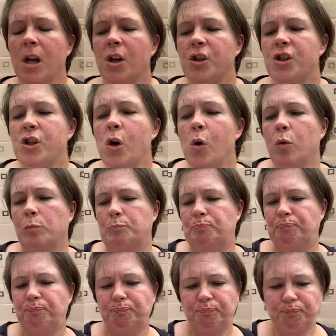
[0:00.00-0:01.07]
So
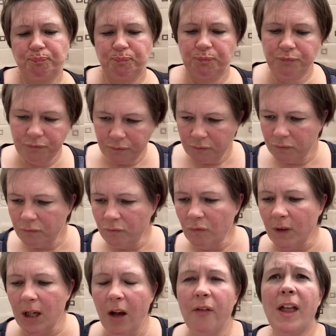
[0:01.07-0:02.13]

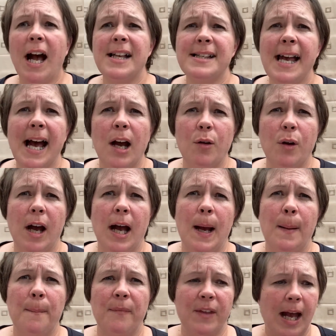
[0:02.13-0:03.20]
that's how
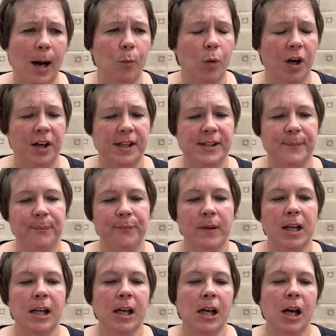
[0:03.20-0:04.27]
that works.
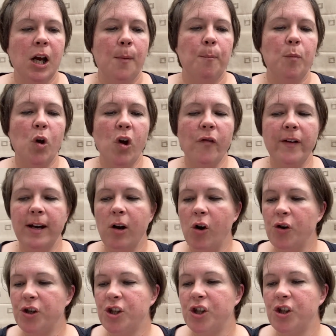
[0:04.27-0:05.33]
Moving
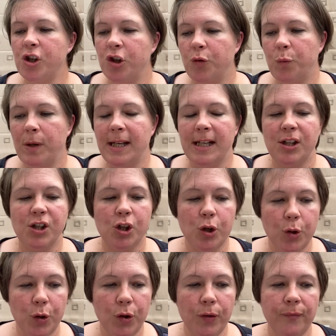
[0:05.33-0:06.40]
on to week
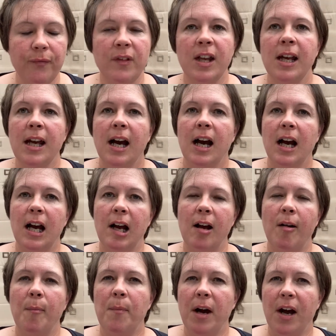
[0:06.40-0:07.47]
2,
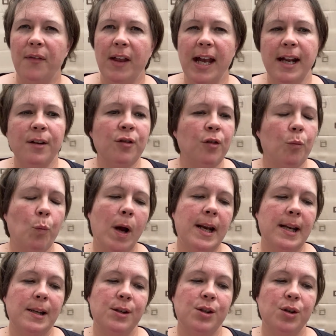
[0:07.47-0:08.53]
I then went
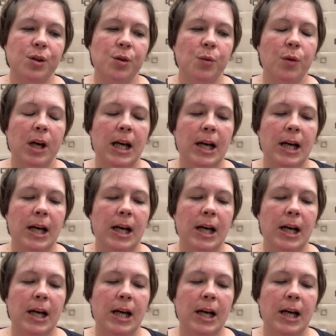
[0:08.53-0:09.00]
into